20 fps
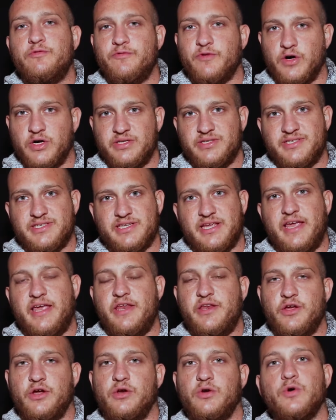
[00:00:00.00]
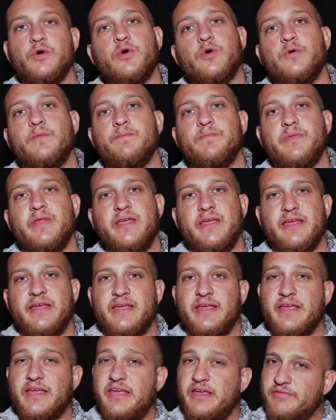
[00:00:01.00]
fonts in your logo.
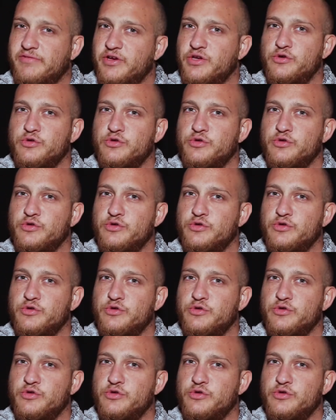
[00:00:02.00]
Even